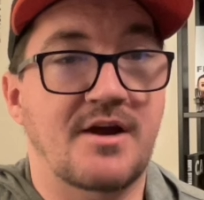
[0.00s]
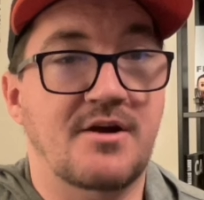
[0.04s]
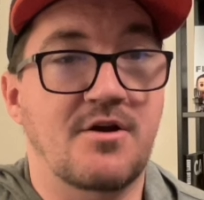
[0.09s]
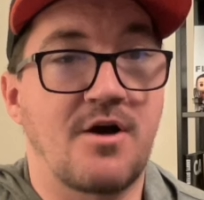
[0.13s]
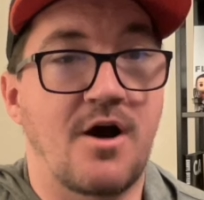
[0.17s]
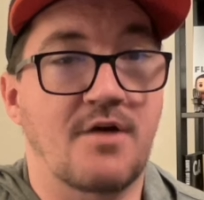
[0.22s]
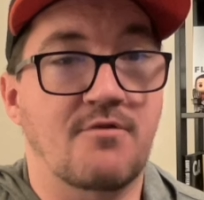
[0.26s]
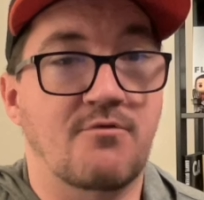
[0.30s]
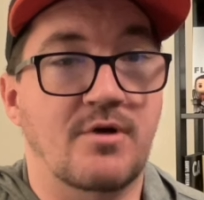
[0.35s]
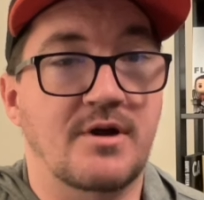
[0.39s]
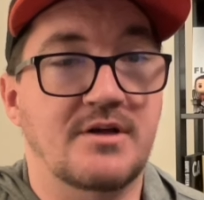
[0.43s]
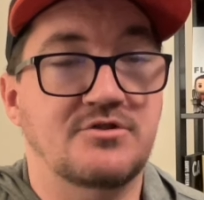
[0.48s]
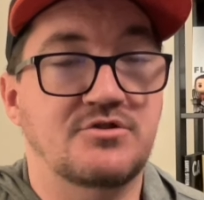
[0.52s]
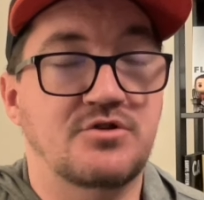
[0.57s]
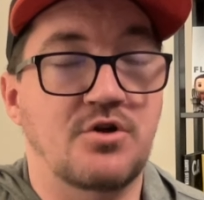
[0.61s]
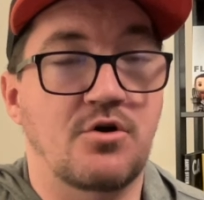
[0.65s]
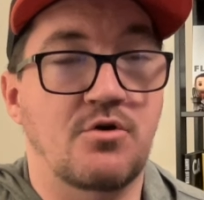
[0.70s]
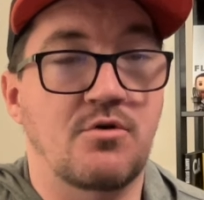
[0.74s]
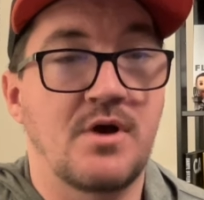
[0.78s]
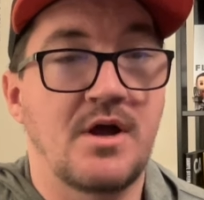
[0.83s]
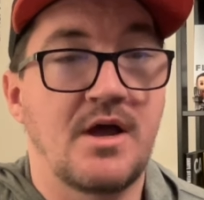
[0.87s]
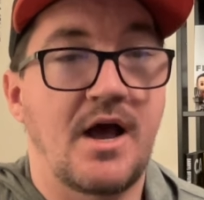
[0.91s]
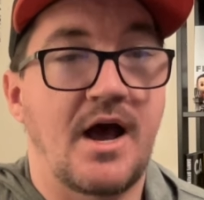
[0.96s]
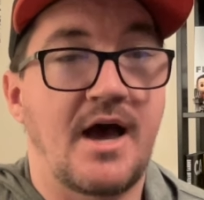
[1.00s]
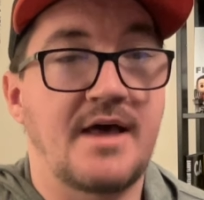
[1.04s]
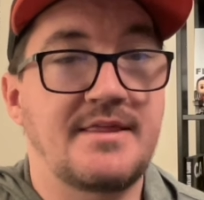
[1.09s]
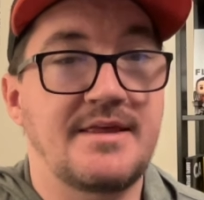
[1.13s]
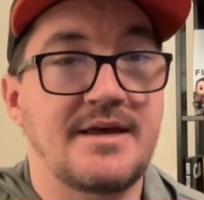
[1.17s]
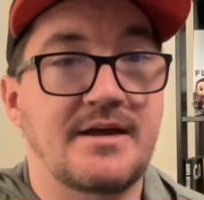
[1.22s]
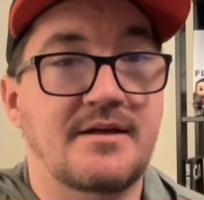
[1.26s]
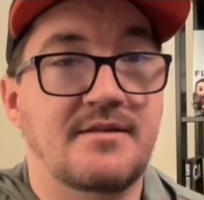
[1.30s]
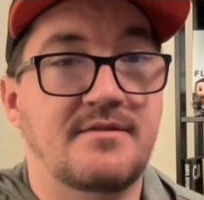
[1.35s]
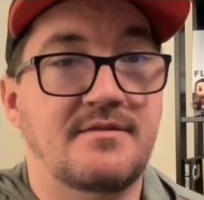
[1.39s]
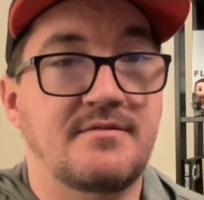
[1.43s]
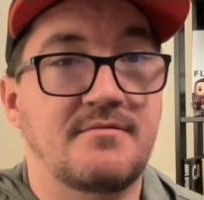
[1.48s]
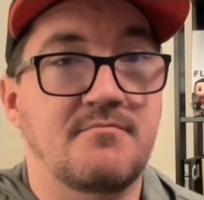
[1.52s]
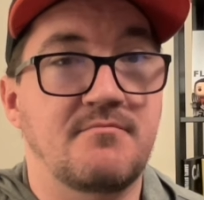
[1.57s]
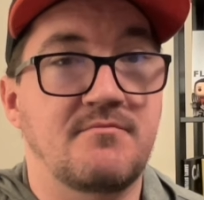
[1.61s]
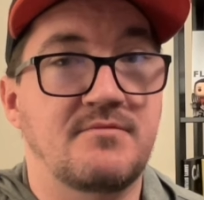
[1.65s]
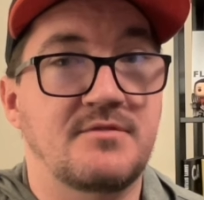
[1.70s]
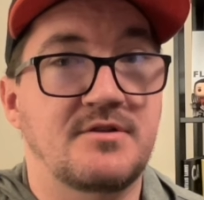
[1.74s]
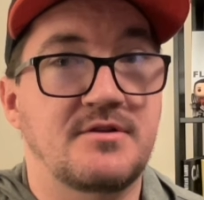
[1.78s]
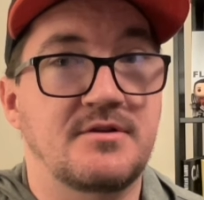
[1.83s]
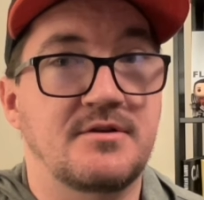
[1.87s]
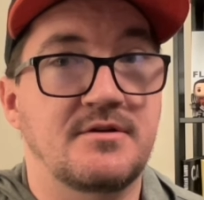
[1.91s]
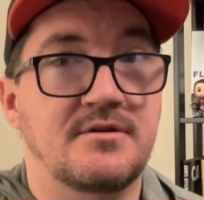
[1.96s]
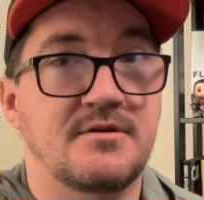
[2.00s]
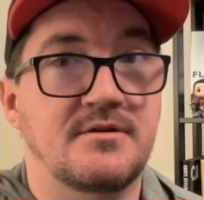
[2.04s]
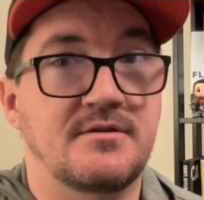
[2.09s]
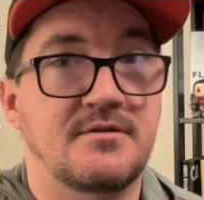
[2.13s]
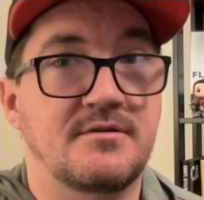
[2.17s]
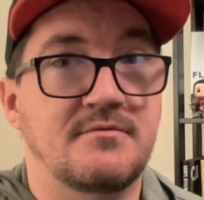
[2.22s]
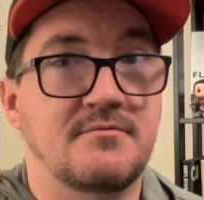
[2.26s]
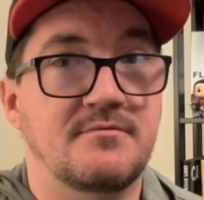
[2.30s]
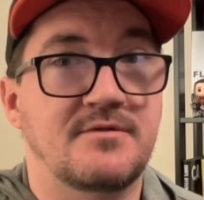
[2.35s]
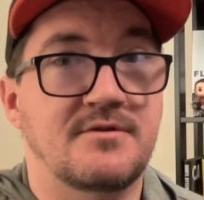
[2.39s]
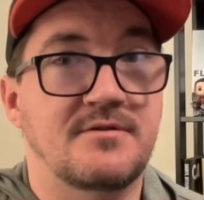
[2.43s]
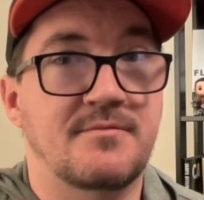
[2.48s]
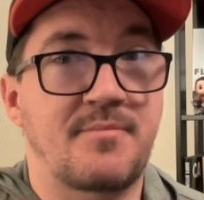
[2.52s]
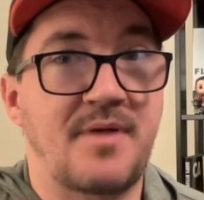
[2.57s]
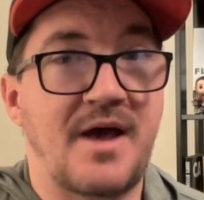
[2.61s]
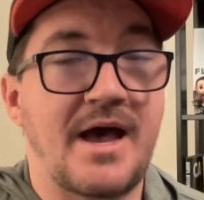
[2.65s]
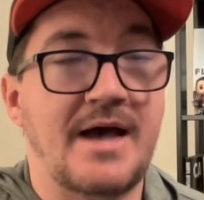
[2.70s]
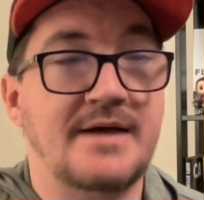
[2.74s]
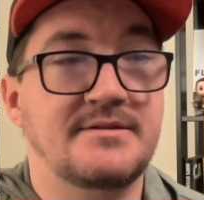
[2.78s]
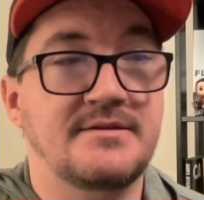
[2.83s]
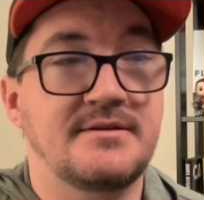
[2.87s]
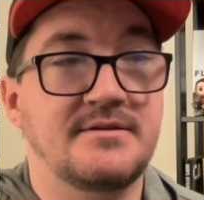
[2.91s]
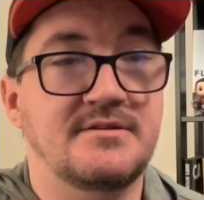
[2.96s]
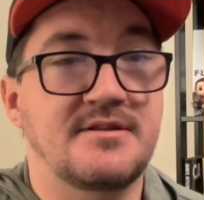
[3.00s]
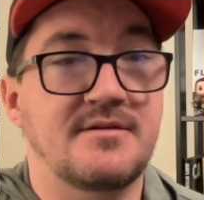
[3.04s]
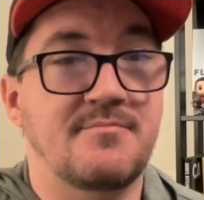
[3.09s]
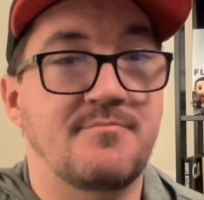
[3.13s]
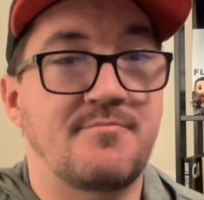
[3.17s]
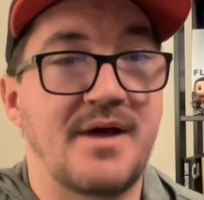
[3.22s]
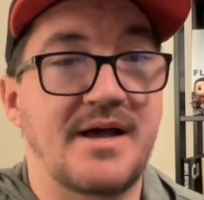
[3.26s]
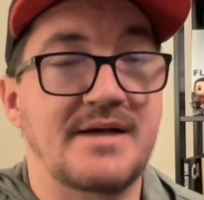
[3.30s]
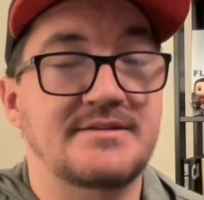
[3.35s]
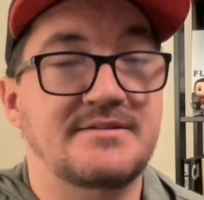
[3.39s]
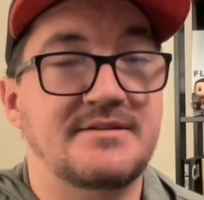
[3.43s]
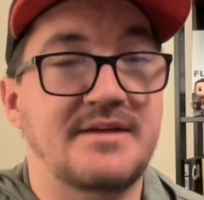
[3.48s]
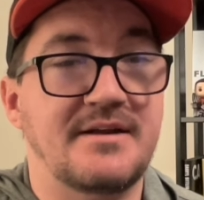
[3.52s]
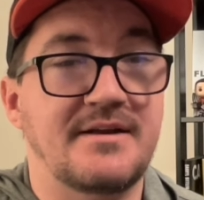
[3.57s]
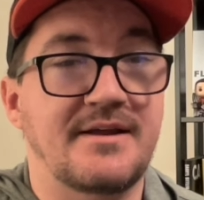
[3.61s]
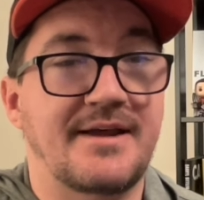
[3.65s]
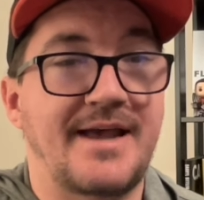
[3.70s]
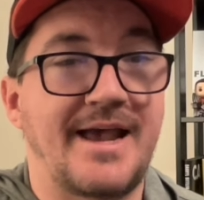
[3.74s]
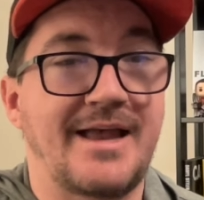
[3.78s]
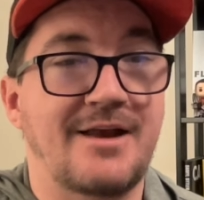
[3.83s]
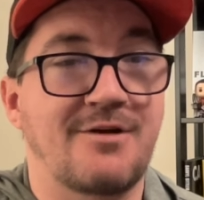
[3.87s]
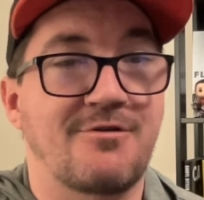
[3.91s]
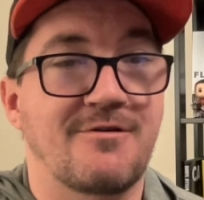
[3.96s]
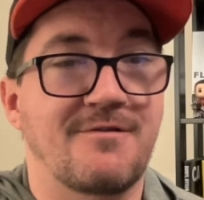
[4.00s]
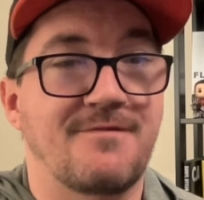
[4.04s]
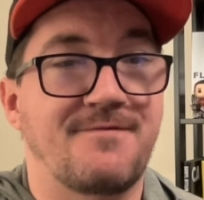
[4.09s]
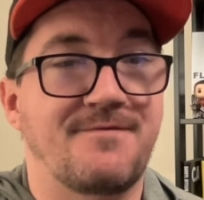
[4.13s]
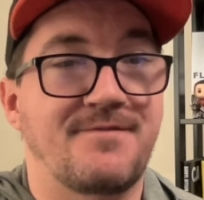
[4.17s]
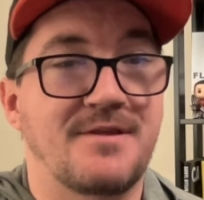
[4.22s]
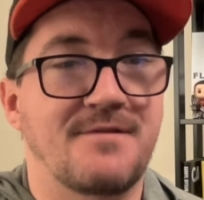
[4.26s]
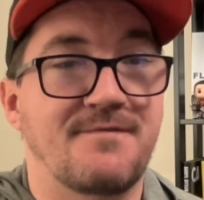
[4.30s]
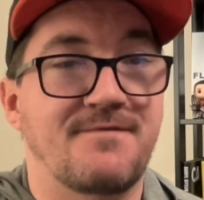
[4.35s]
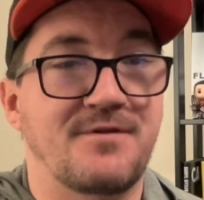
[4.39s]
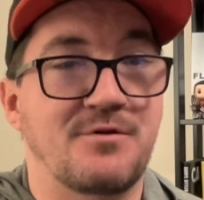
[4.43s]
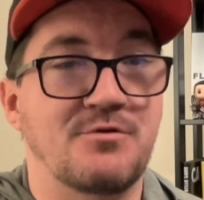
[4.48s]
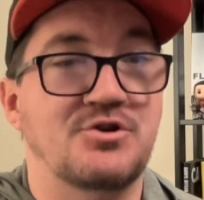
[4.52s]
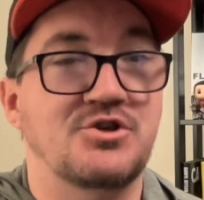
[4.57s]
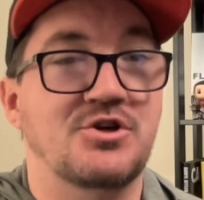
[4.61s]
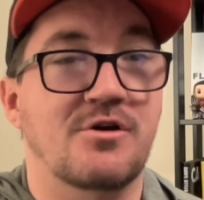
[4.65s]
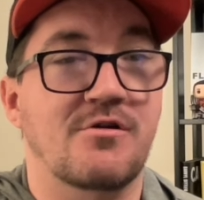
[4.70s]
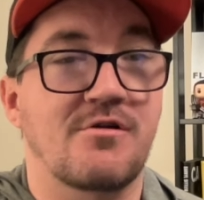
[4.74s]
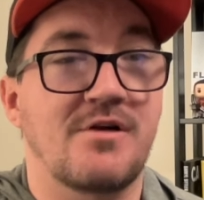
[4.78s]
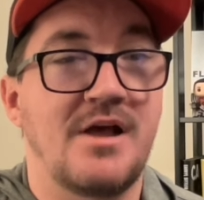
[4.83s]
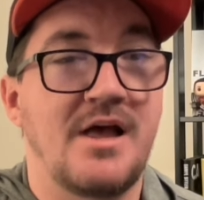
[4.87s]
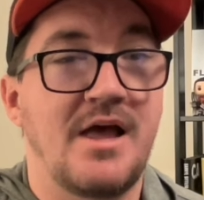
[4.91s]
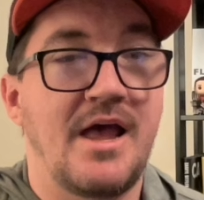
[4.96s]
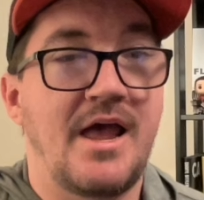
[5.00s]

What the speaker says: Conroy. So I think the past is the best indicator of the future,